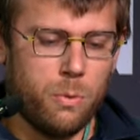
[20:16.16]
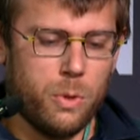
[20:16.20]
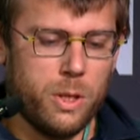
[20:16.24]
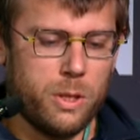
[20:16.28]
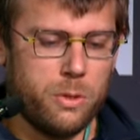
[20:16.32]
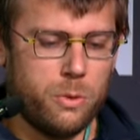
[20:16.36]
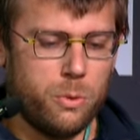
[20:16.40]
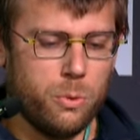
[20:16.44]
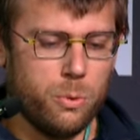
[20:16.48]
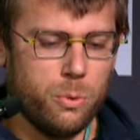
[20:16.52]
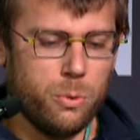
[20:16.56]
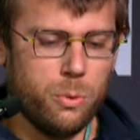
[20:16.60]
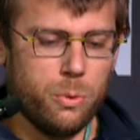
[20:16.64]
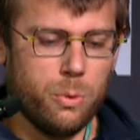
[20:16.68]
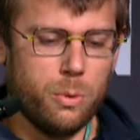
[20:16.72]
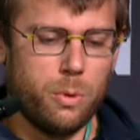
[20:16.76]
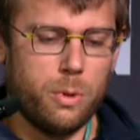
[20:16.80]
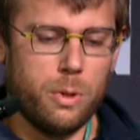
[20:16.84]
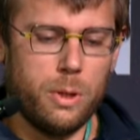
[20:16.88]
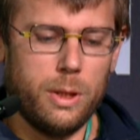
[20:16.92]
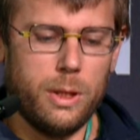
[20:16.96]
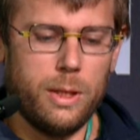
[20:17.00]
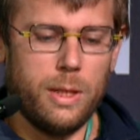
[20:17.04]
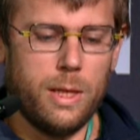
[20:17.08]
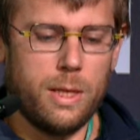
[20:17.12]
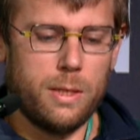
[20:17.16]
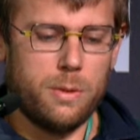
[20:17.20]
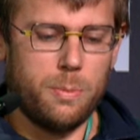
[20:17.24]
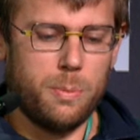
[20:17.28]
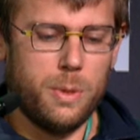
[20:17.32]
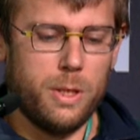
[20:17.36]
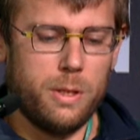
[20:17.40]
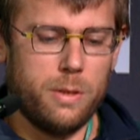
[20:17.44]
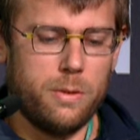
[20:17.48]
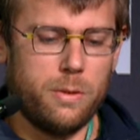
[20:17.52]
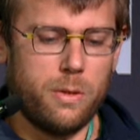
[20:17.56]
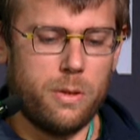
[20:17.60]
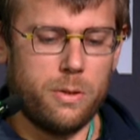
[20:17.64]
With two
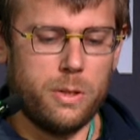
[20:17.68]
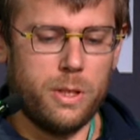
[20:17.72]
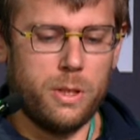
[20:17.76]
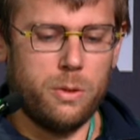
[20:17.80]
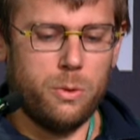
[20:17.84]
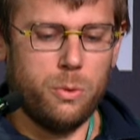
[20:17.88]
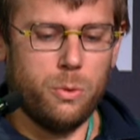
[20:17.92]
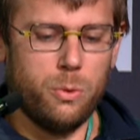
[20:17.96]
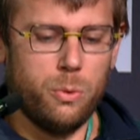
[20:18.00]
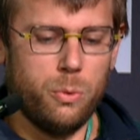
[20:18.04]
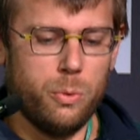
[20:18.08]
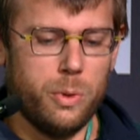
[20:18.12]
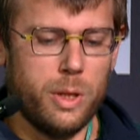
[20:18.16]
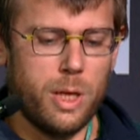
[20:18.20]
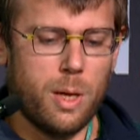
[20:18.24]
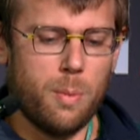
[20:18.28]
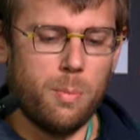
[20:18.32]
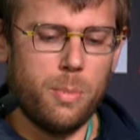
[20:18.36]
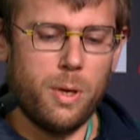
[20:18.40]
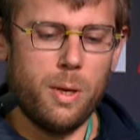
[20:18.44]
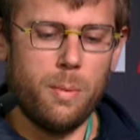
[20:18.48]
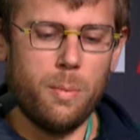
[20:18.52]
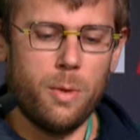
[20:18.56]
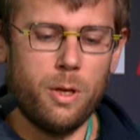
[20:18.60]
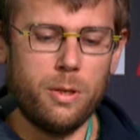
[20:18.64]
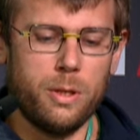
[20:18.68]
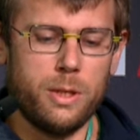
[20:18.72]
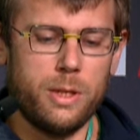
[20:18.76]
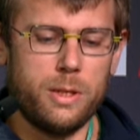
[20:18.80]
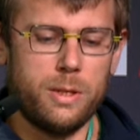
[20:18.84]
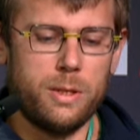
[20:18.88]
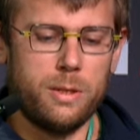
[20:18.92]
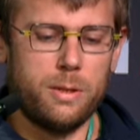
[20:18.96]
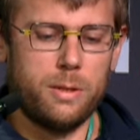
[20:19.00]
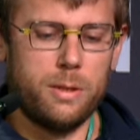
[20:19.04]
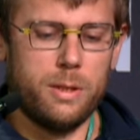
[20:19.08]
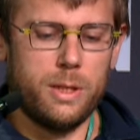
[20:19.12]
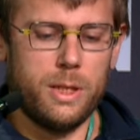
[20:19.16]
ESP32, we implemented
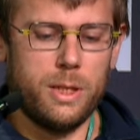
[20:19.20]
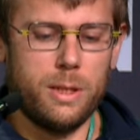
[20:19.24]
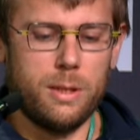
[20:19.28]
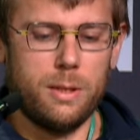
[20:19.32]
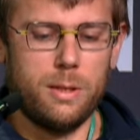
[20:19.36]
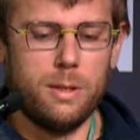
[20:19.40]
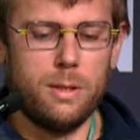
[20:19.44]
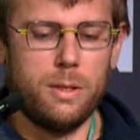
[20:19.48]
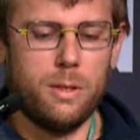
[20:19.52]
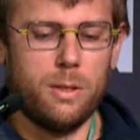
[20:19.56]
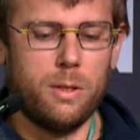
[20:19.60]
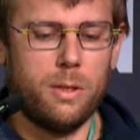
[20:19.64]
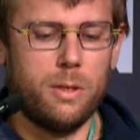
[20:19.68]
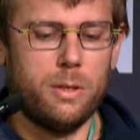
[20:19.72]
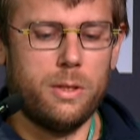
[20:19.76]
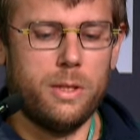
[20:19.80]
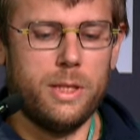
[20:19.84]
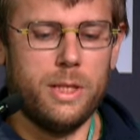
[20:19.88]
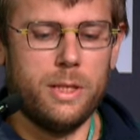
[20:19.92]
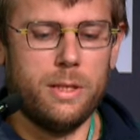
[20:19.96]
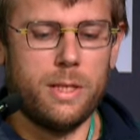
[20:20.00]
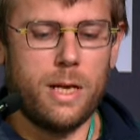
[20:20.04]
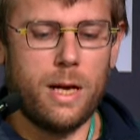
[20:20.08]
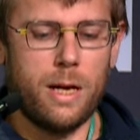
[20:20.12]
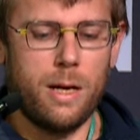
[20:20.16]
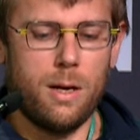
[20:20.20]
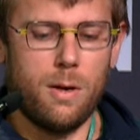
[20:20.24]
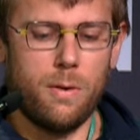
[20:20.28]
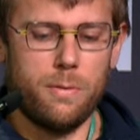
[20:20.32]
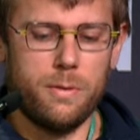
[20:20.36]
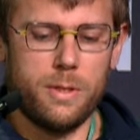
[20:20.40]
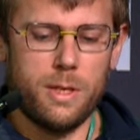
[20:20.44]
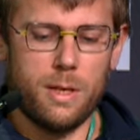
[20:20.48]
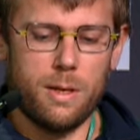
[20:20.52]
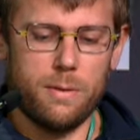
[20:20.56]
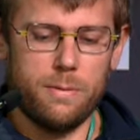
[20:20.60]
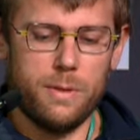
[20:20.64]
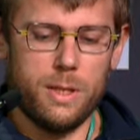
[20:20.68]
the denial
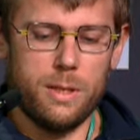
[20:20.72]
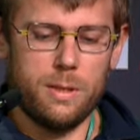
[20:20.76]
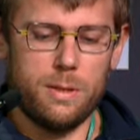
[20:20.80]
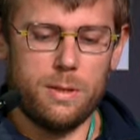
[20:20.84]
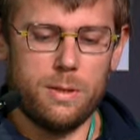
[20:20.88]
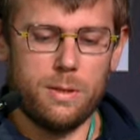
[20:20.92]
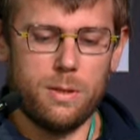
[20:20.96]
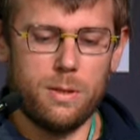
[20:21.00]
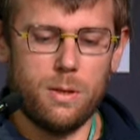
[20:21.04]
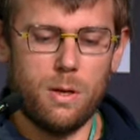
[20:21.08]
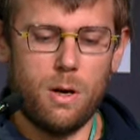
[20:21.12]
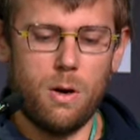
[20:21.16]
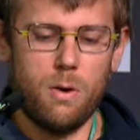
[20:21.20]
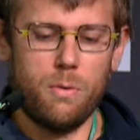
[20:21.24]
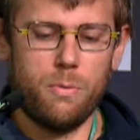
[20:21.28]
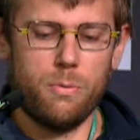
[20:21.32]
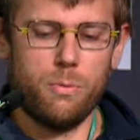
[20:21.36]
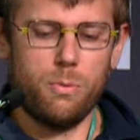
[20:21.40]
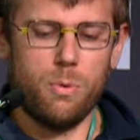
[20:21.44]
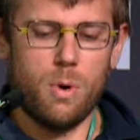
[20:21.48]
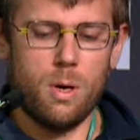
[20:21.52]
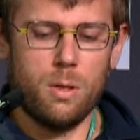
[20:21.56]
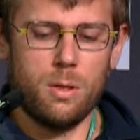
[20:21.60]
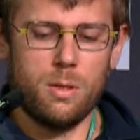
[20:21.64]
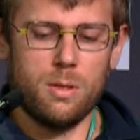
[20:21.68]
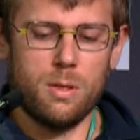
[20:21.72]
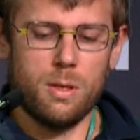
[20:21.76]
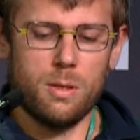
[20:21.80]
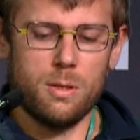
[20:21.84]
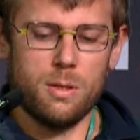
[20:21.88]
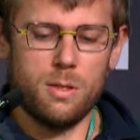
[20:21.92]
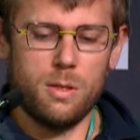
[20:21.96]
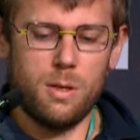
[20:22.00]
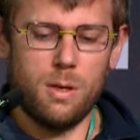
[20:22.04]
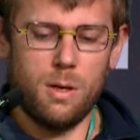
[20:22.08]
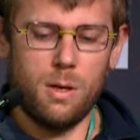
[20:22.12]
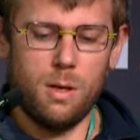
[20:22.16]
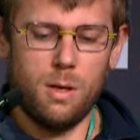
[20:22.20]
of service of one
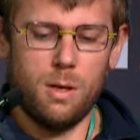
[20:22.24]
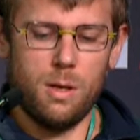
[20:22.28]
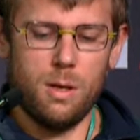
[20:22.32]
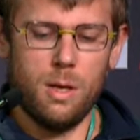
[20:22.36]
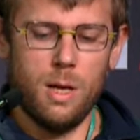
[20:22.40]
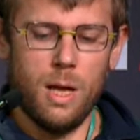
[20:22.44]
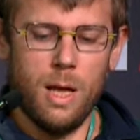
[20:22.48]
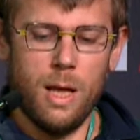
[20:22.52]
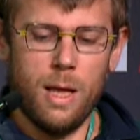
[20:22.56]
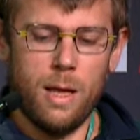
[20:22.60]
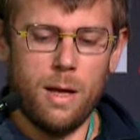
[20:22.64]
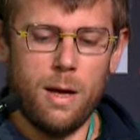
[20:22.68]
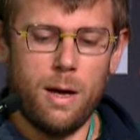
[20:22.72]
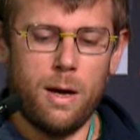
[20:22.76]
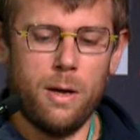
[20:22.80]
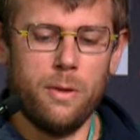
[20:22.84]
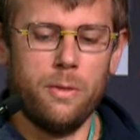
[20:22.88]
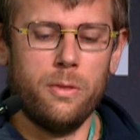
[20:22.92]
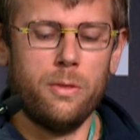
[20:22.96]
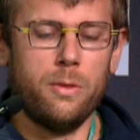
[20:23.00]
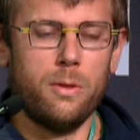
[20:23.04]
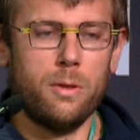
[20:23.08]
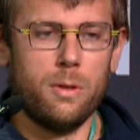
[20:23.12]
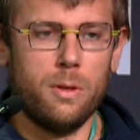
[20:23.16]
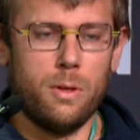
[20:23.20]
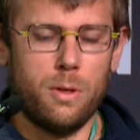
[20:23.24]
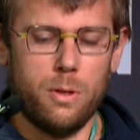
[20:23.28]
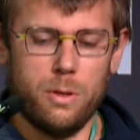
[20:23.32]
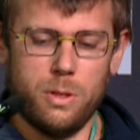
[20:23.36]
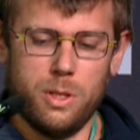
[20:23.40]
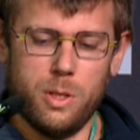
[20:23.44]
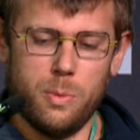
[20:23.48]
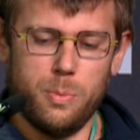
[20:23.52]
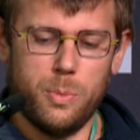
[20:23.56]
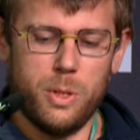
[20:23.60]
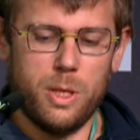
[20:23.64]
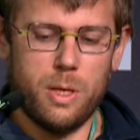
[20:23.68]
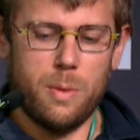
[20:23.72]
sensor and a
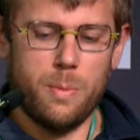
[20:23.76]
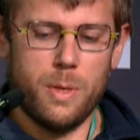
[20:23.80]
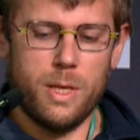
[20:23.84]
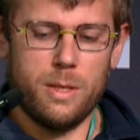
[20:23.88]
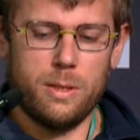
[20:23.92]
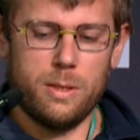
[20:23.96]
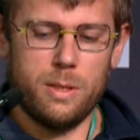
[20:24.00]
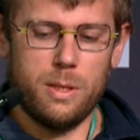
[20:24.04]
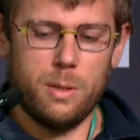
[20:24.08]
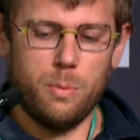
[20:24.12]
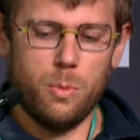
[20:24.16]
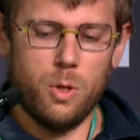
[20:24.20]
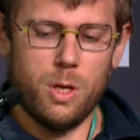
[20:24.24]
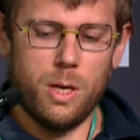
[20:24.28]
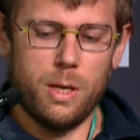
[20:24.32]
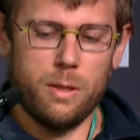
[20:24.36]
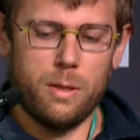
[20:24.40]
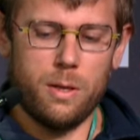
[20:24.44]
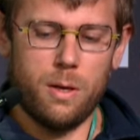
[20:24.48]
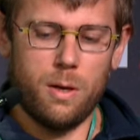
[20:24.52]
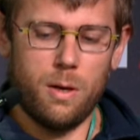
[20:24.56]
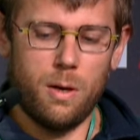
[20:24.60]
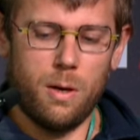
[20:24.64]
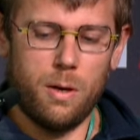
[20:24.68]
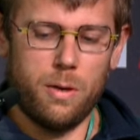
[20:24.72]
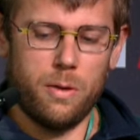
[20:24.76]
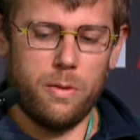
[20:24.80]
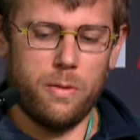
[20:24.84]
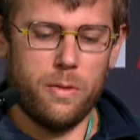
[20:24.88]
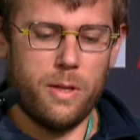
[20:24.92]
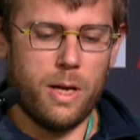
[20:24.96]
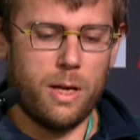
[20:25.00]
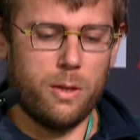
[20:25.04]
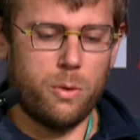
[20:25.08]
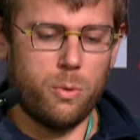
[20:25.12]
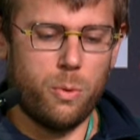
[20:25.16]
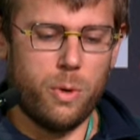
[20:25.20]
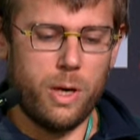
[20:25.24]
TPMS simulator
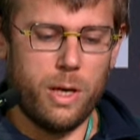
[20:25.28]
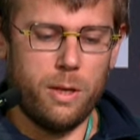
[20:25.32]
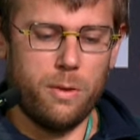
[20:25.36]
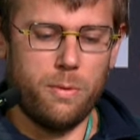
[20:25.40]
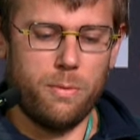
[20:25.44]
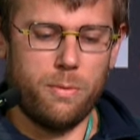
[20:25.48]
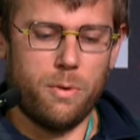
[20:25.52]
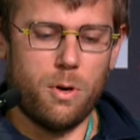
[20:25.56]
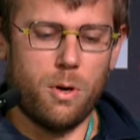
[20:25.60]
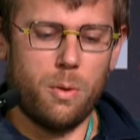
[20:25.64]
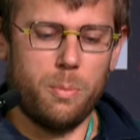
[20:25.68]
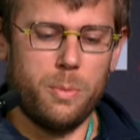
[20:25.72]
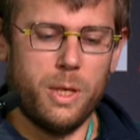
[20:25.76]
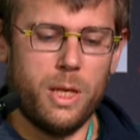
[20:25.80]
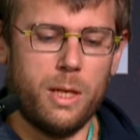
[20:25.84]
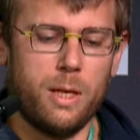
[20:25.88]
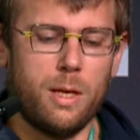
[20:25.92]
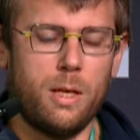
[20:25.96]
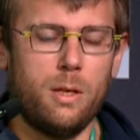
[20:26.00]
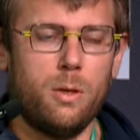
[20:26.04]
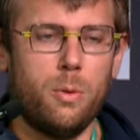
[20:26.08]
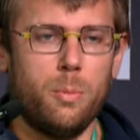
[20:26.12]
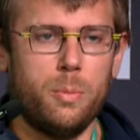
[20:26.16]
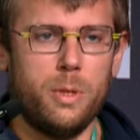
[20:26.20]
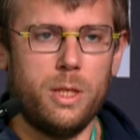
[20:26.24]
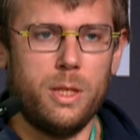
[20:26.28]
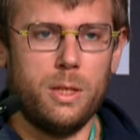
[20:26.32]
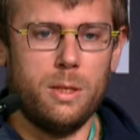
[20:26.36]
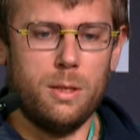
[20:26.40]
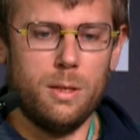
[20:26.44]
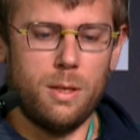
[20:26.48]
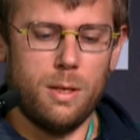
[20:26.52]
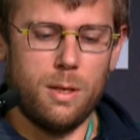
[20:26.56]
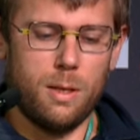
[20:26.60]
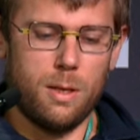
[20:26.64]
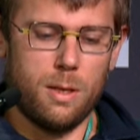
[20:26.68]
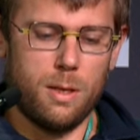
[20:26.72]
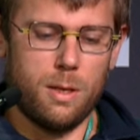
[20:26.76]
that waits for being
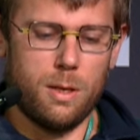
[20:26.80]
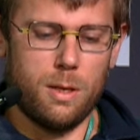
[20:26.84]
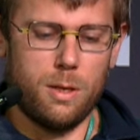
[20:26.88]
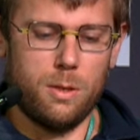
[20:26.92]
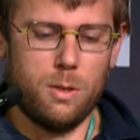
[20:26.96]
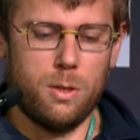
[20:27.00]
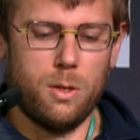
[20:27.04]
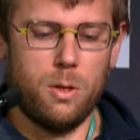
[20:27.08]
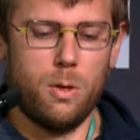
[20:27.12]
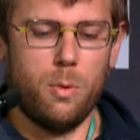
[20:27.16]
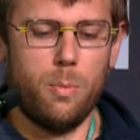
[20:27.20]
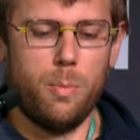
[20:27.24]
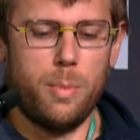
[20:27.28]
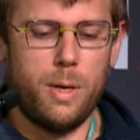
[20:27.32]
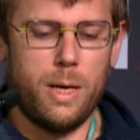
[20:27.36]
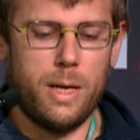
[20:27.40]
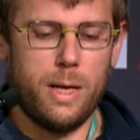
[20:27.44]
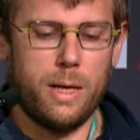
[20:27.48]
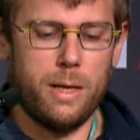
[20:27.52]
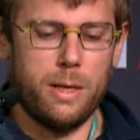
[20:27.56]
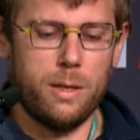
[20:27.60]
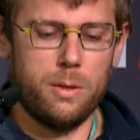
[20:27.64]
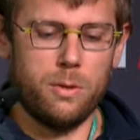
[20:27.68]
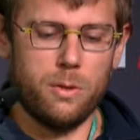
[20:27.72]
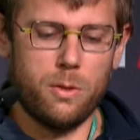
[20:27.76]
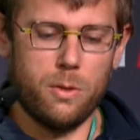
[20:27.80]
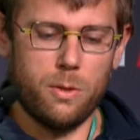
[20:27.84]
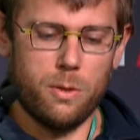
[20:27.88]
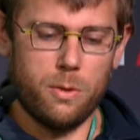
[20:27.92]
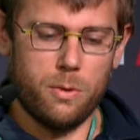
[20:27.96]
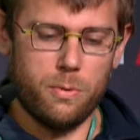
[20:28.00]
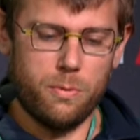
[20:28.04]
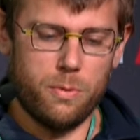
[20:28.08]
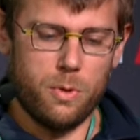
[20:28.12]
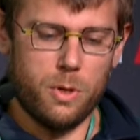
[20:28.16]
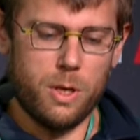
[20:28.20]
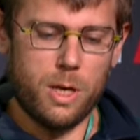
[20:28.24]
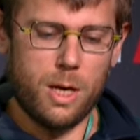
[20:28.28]
adopted and playing
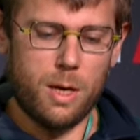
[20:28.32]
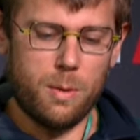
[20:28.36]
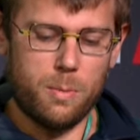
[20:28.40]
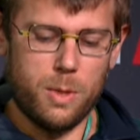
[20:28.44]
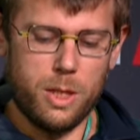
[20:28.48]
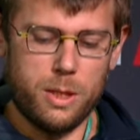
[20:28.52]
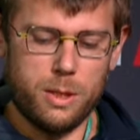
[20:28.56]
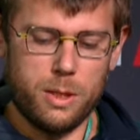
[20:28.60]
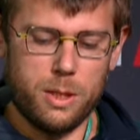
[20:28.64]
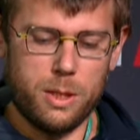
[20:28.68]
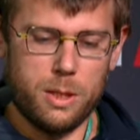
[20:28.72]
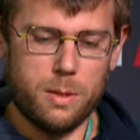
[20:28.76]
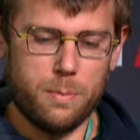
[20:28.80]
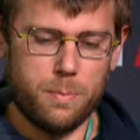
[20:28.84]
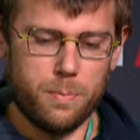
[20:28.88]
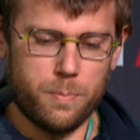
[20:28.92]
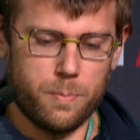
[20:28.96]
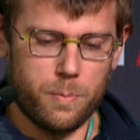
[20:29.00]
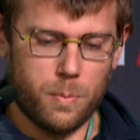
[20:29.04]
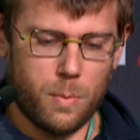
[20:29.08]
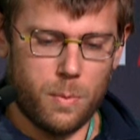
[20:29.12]
the vulnerability.